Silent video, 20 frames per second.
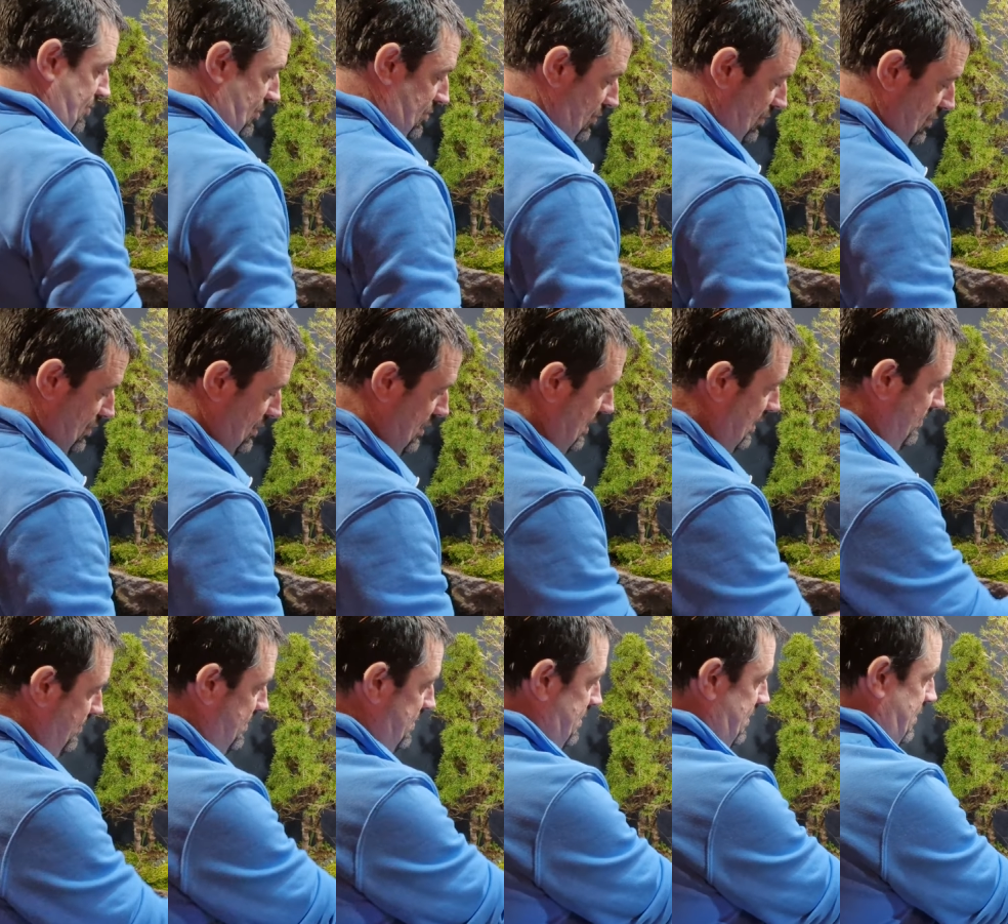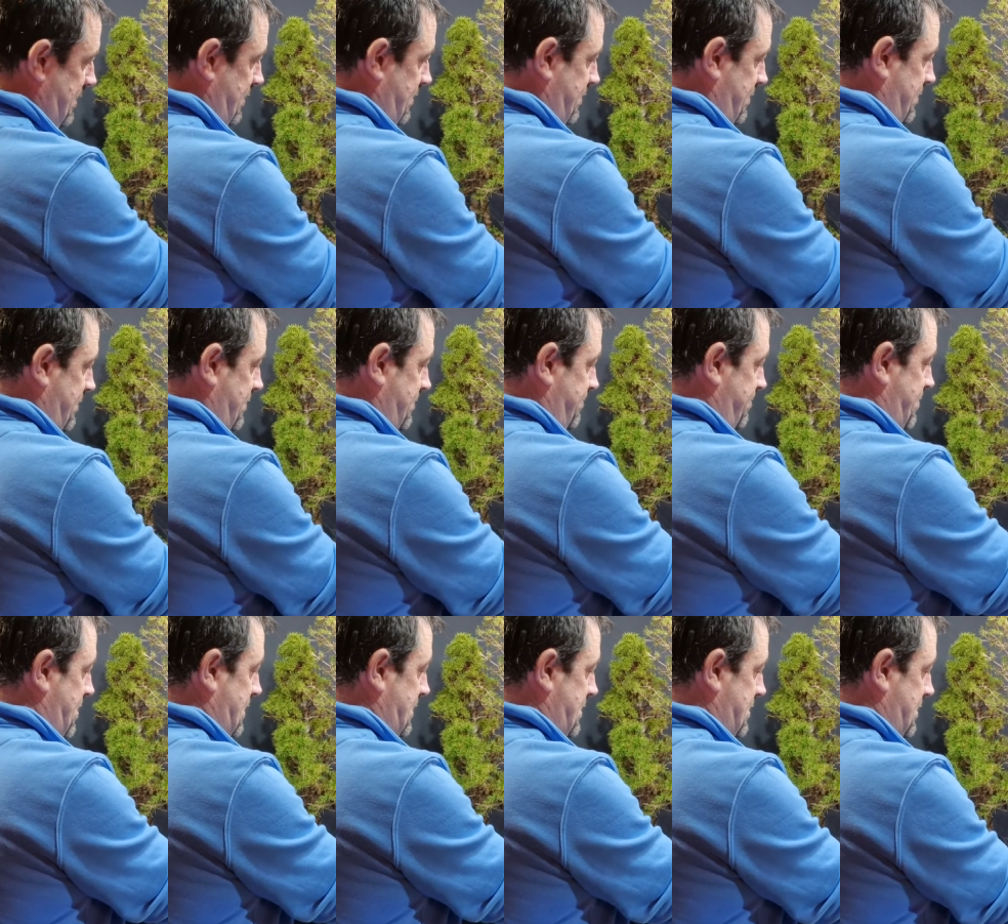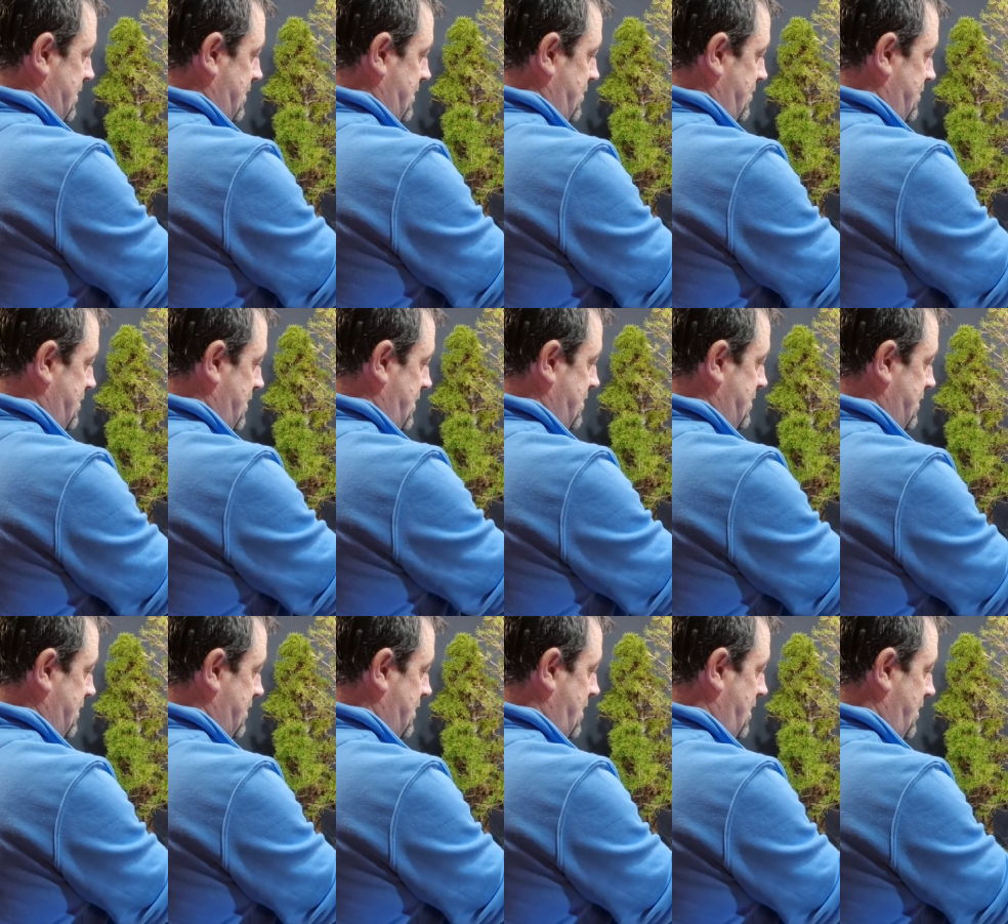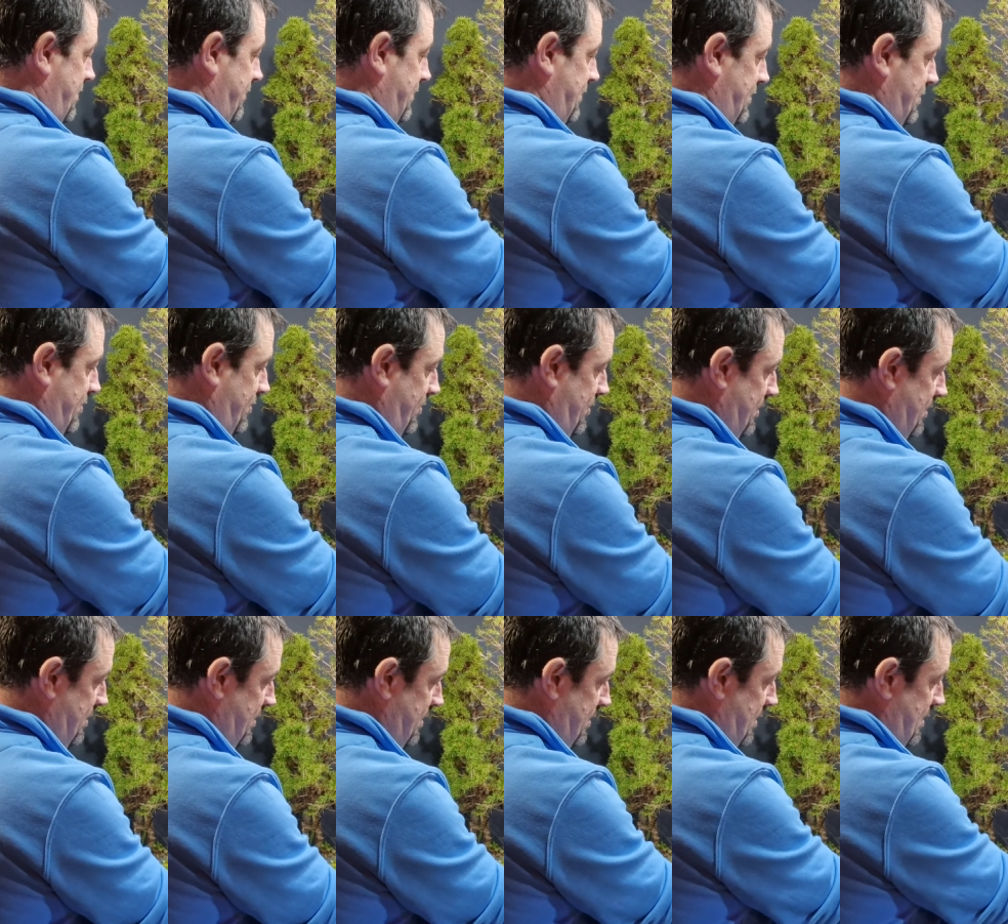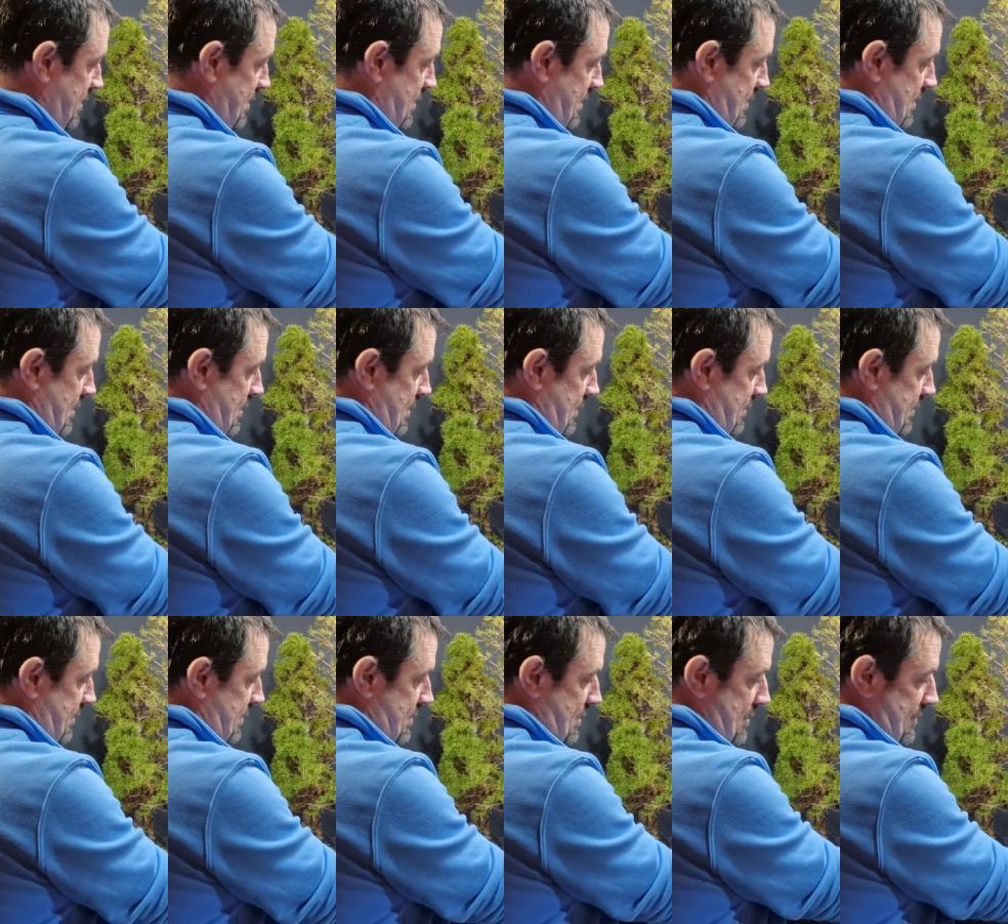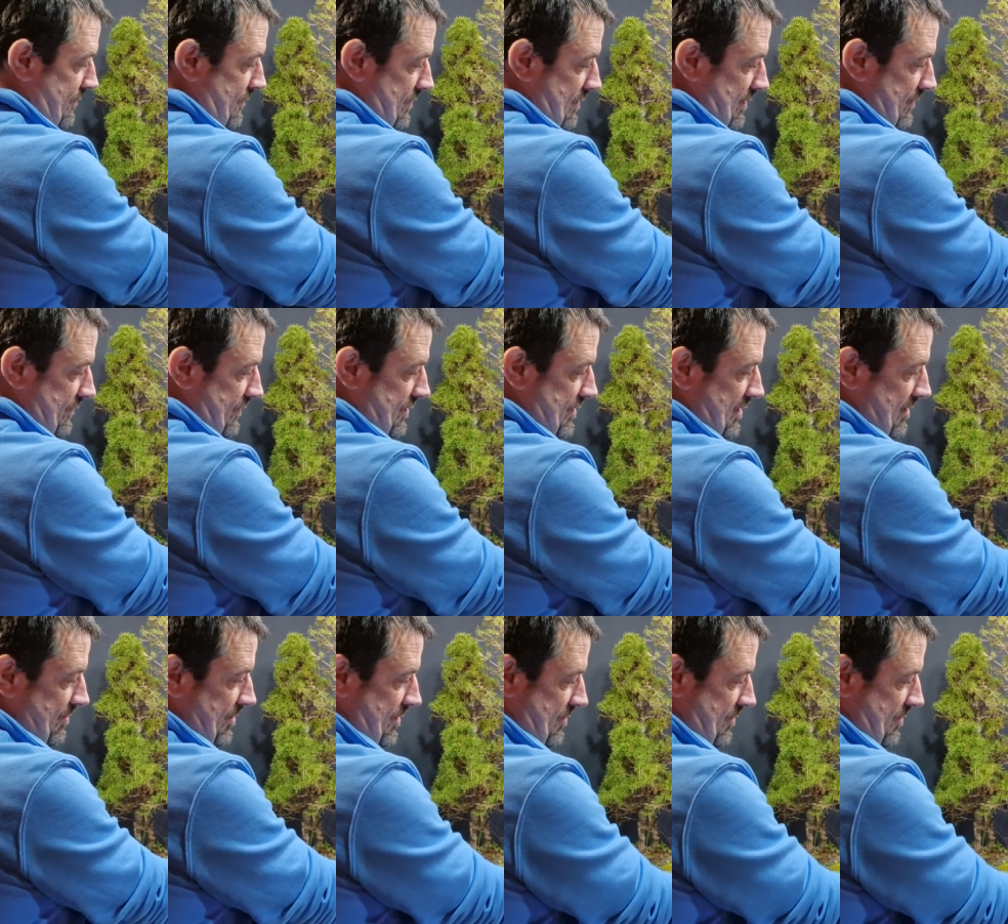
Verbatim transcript: good shapes. You can basically use it as a carving tool carve whatever shape